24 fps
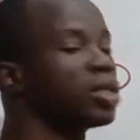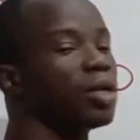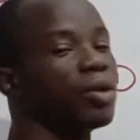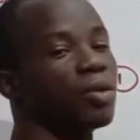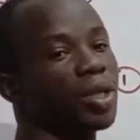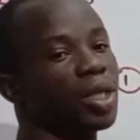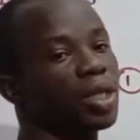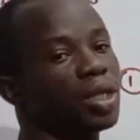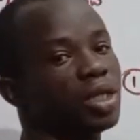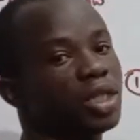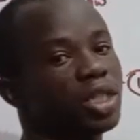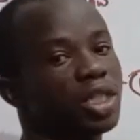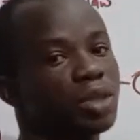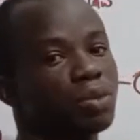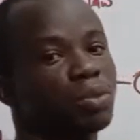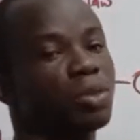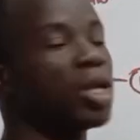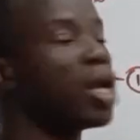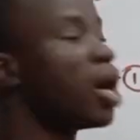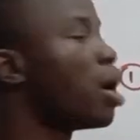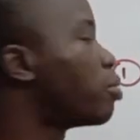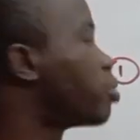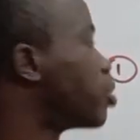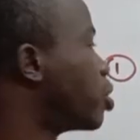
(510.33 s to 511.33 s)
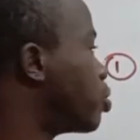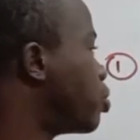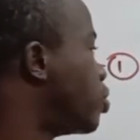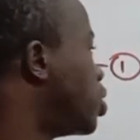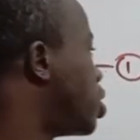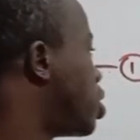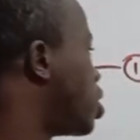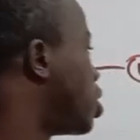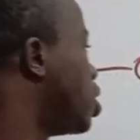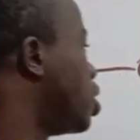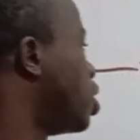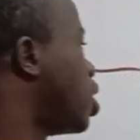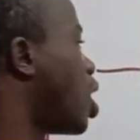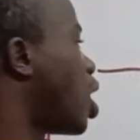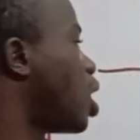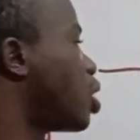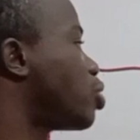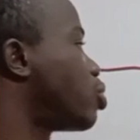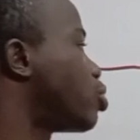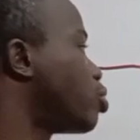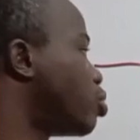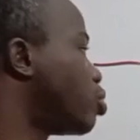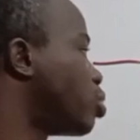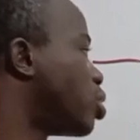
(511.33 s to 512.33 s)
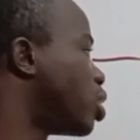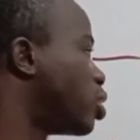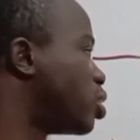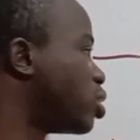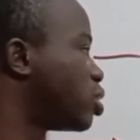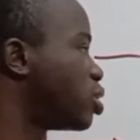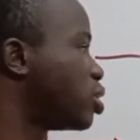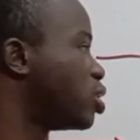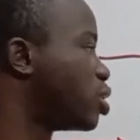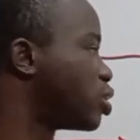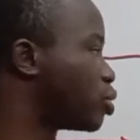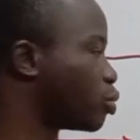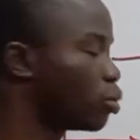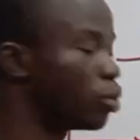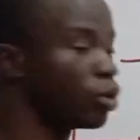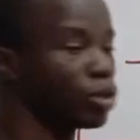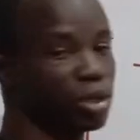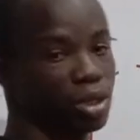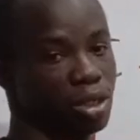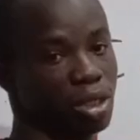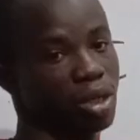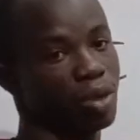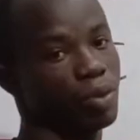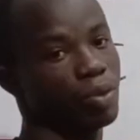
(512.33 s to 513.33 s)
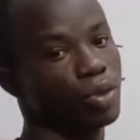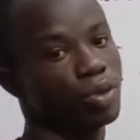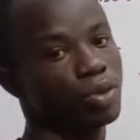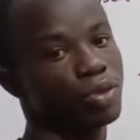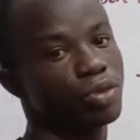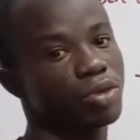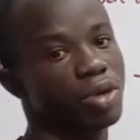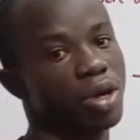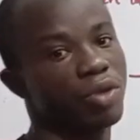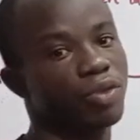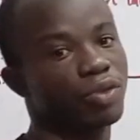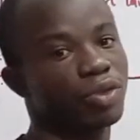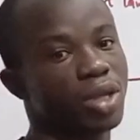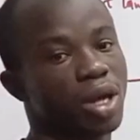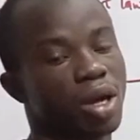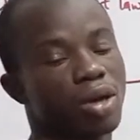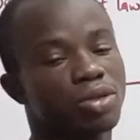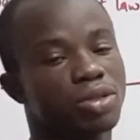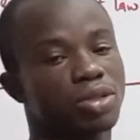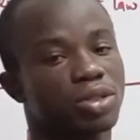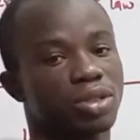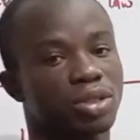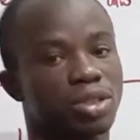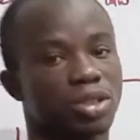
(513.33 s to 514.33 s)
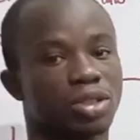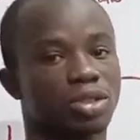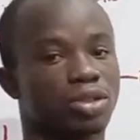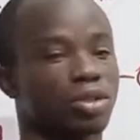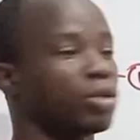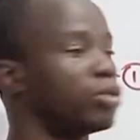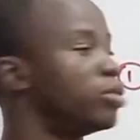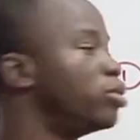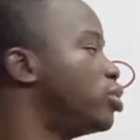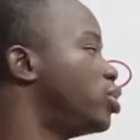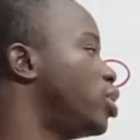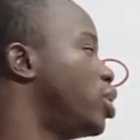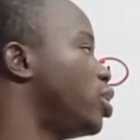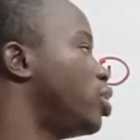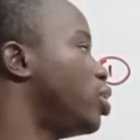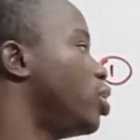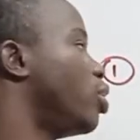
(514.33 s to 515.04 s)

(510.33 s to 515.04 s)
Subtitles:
Its molar absorptivity at 236 was 12,600.